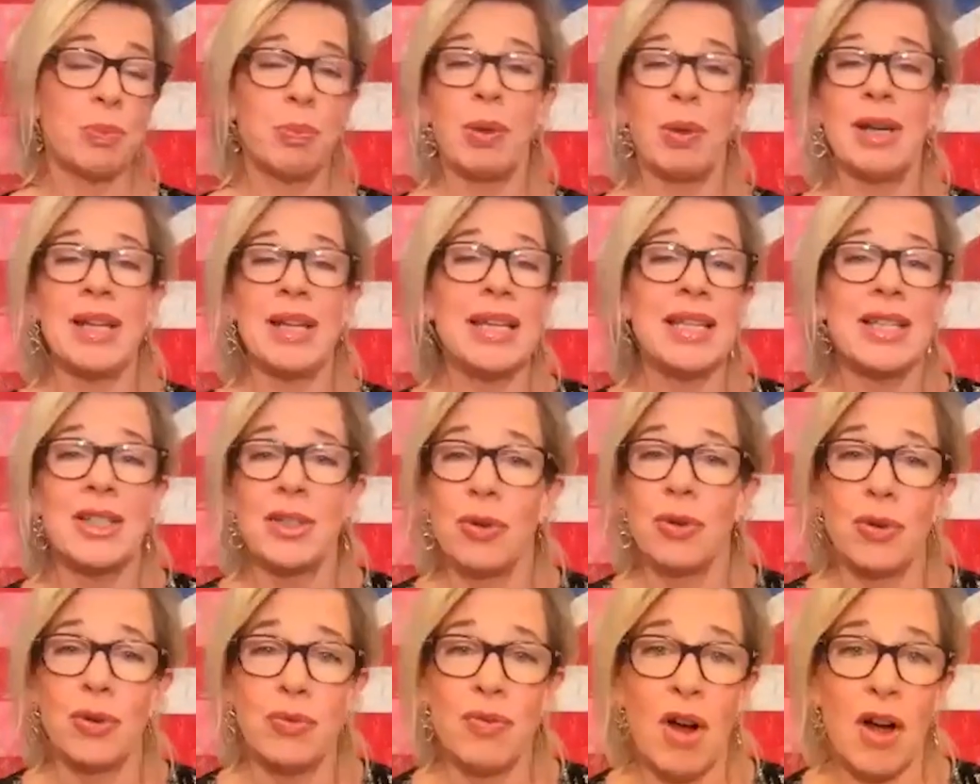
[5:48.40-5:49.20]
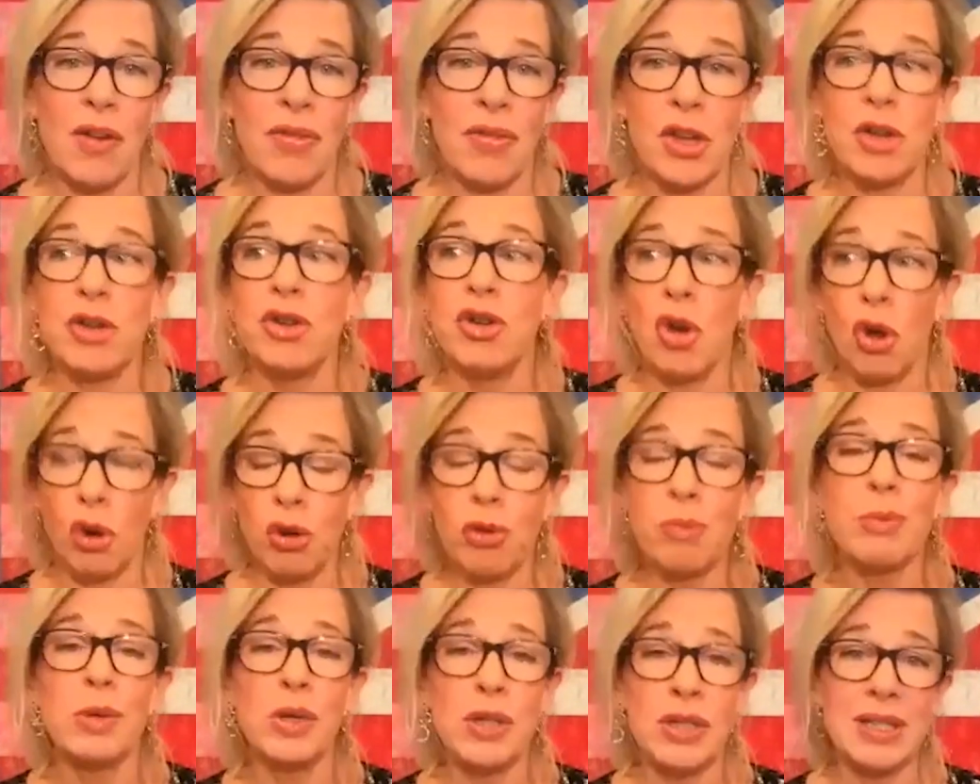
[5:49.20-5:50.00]
police, or rather non
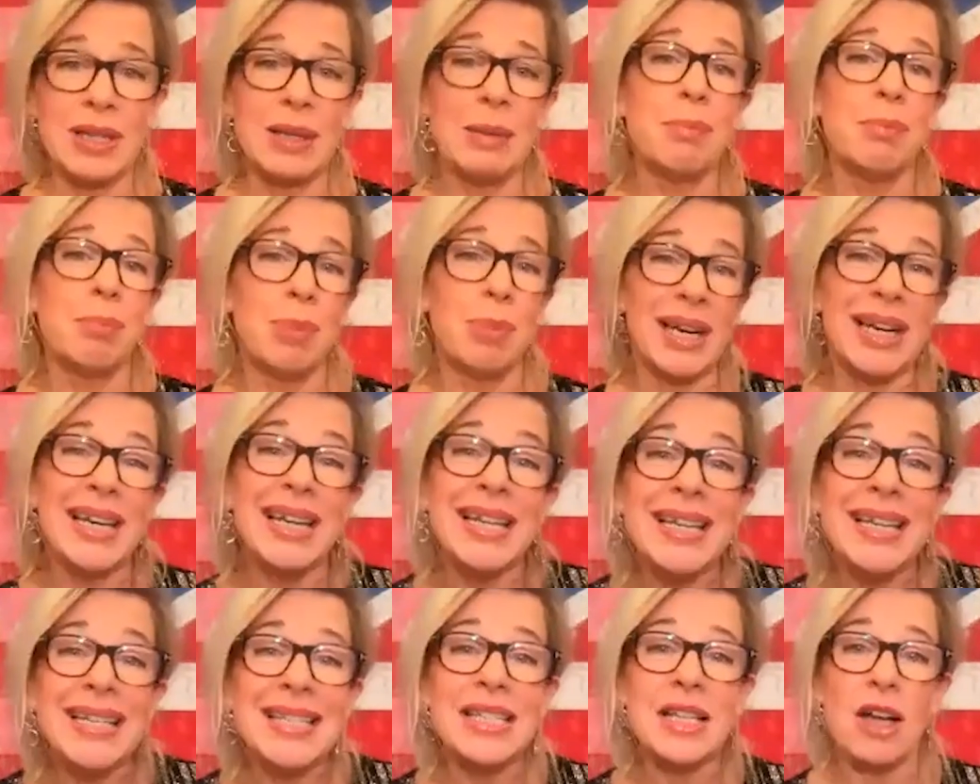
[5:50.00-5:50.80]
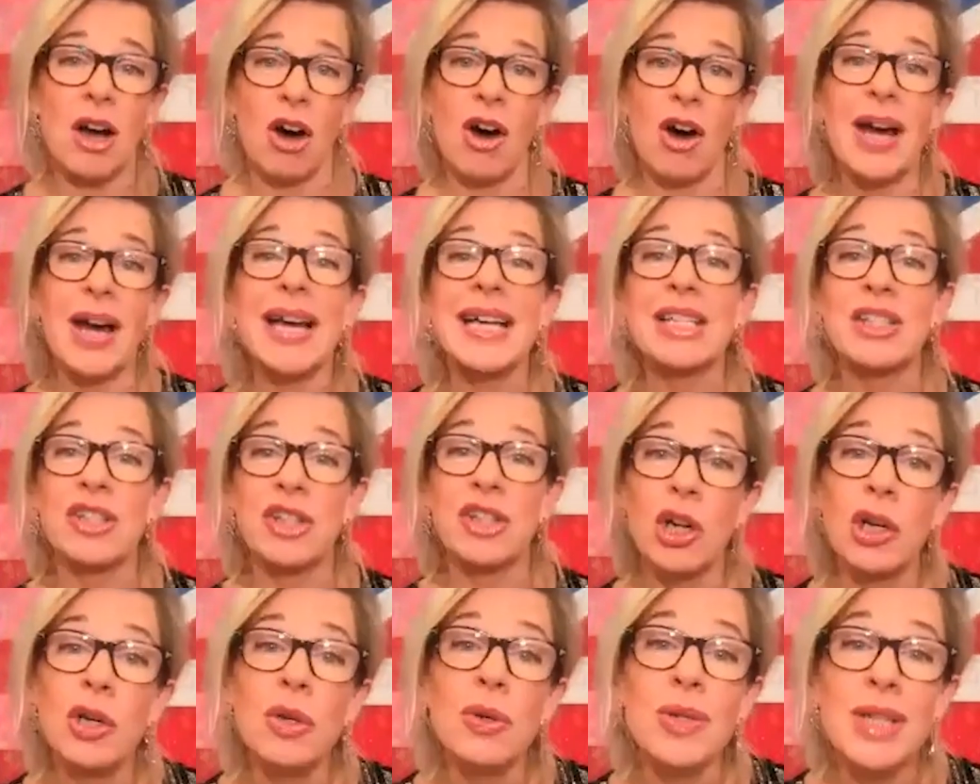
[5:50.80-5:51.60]
Muslim police, are
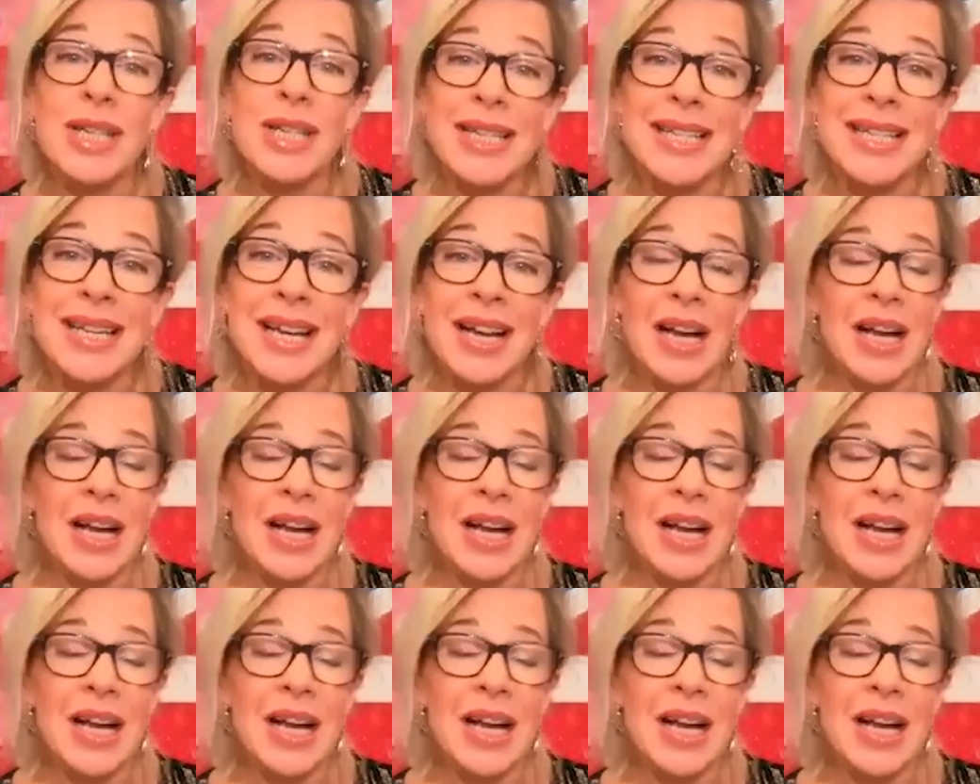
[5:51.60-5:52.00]
excluded